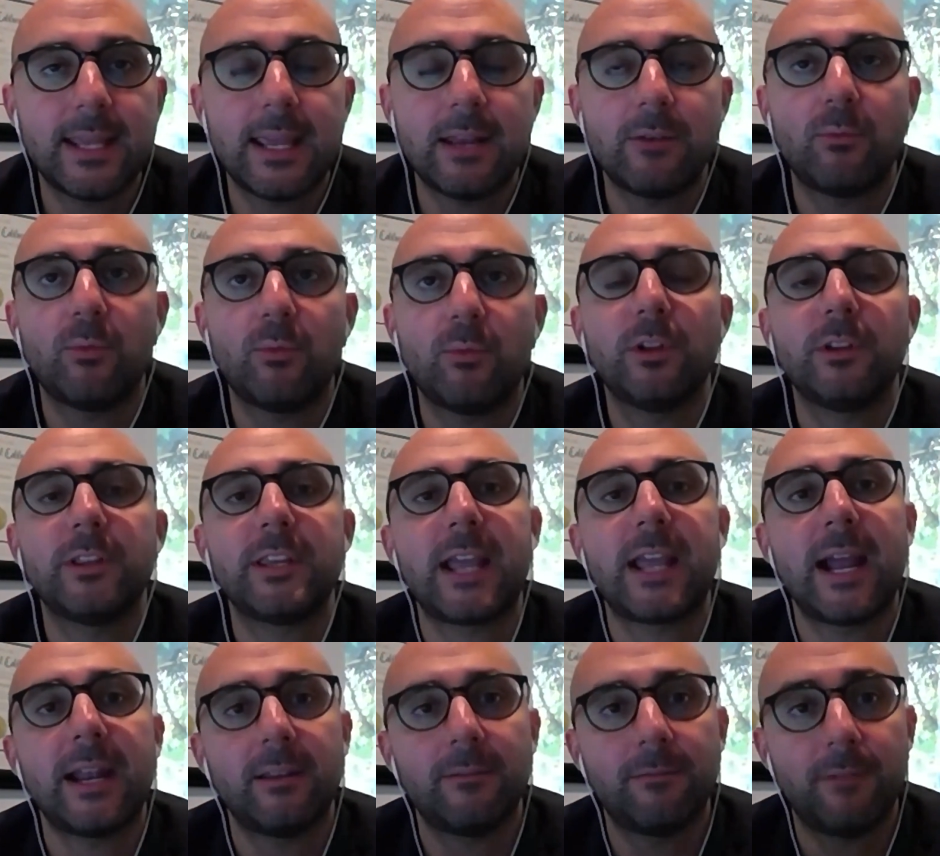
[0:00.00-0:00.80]
and really
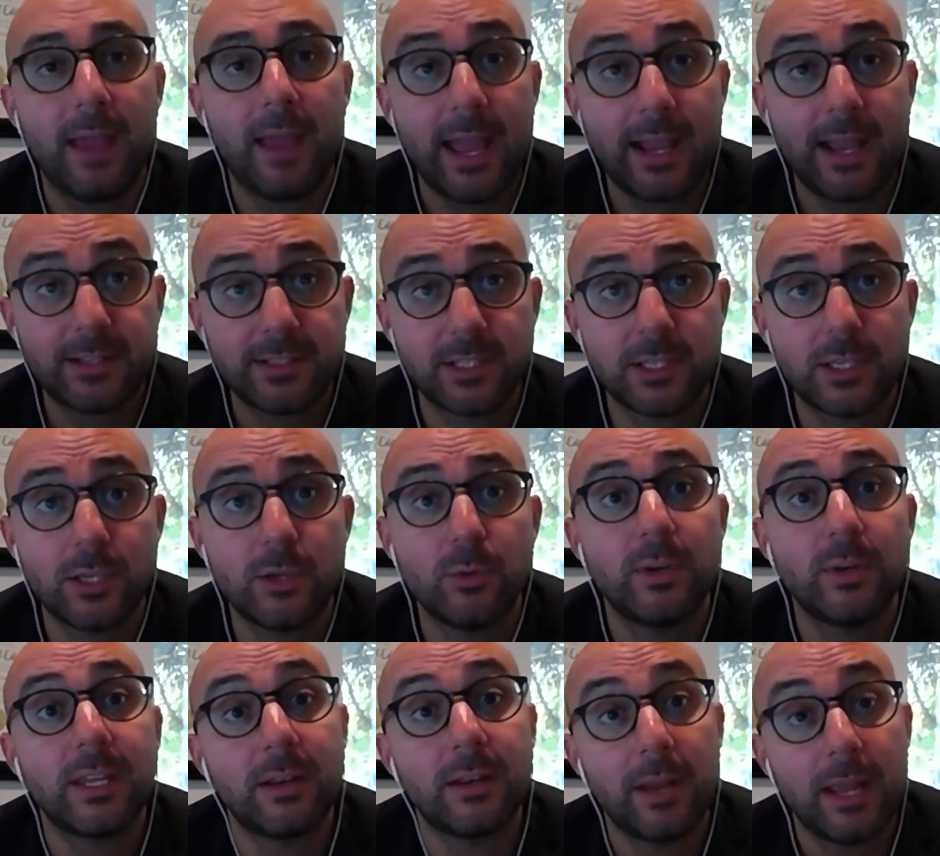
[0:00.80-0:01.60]
kind of
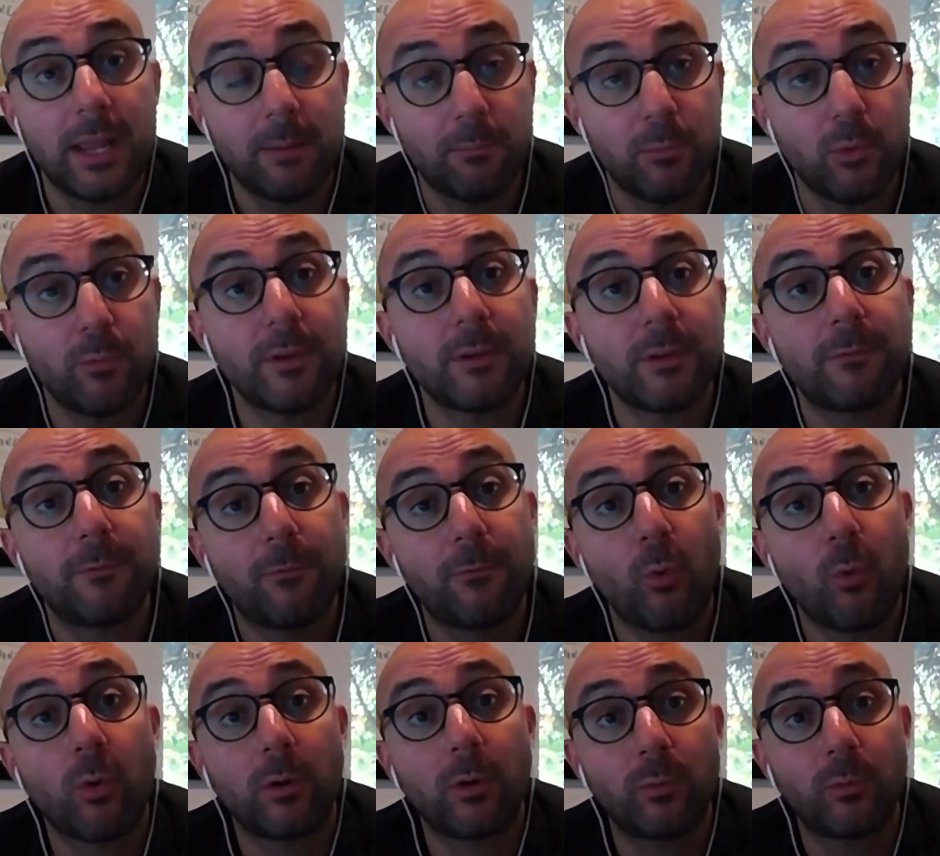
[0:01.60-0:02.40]
executing and moving
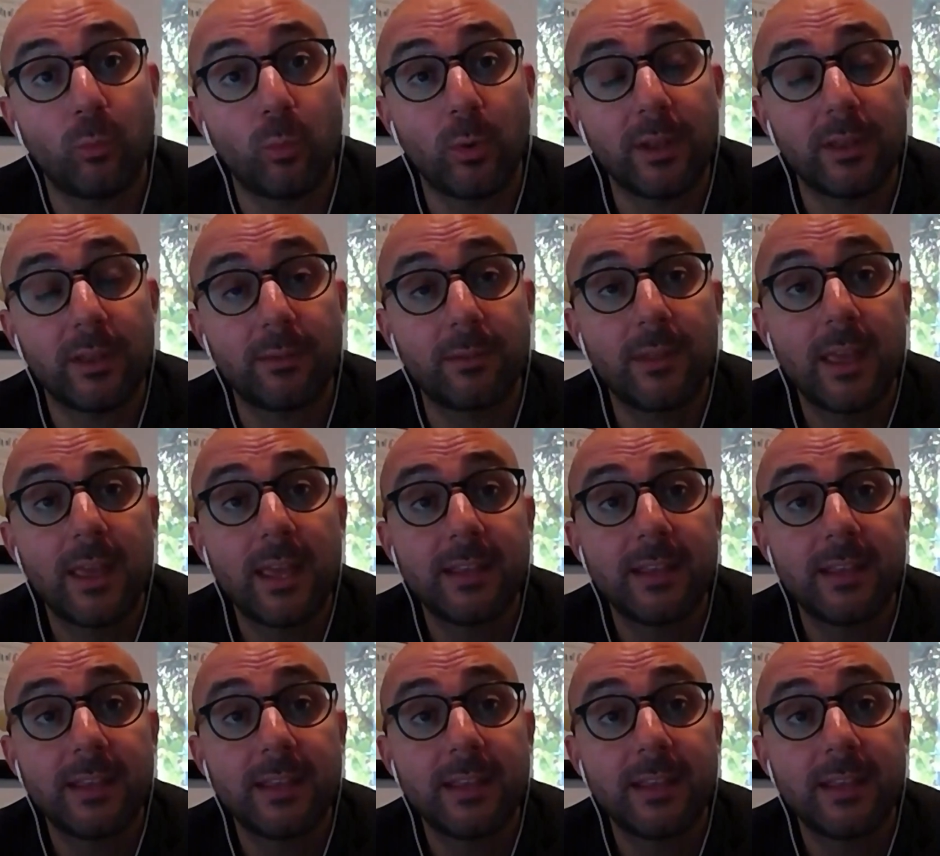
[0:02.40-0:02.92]
forward with